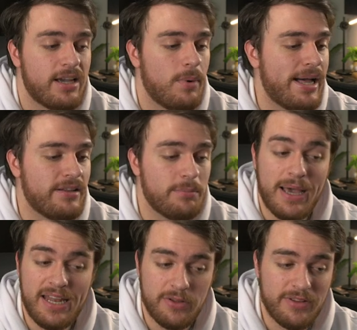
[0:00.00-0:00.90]
a while
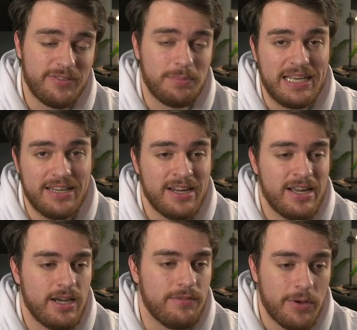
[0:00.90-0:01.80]
depending on the speed
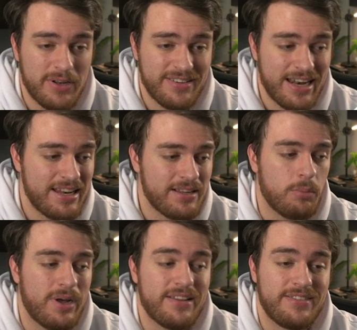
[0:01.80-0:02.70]
of your internet.
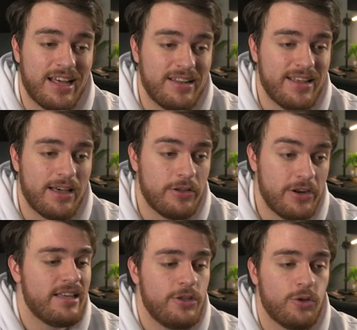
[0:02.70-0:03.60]
When it's done
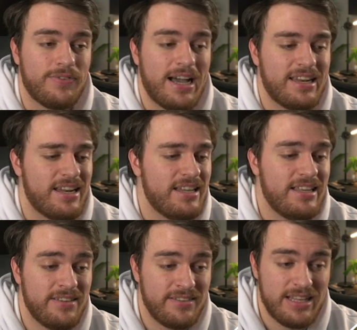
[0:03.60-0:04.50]
downloading, you'll find it in the
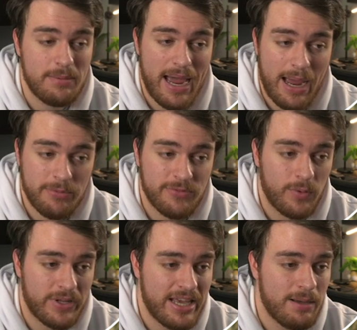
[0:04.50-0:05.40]
Steam apps
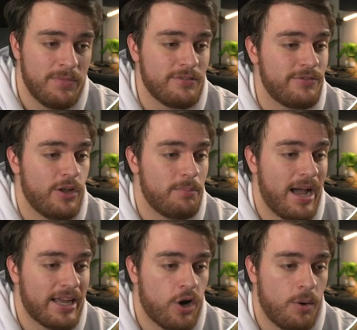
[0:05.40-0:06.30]
folder here, followed
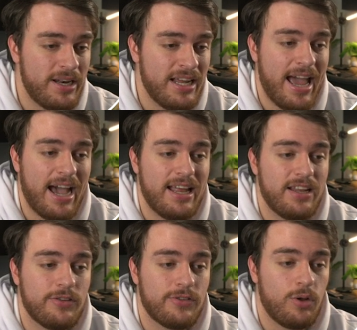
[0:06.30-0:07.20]
by common and
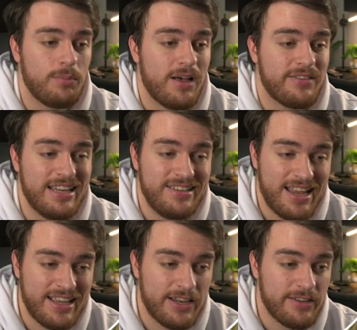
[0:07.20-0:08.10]
Soulmask
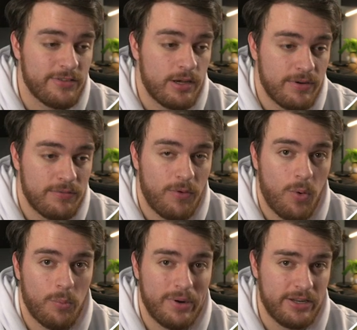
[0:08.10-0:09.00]
dedicated server
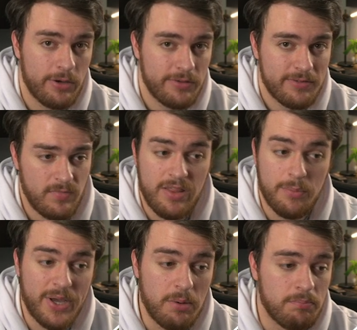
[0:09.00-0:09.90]
for Windows. There
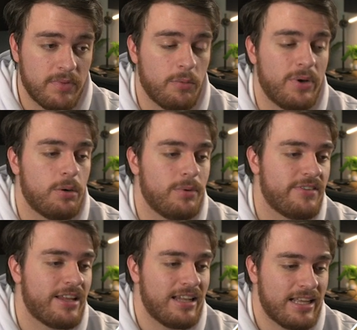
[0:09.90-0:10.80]
we go. The window will
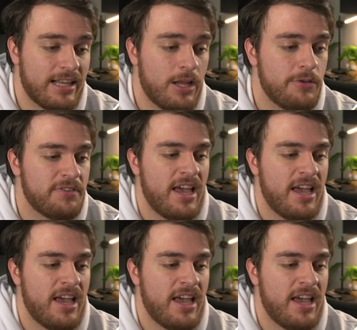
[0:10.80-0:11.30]
suddenly suddenly close,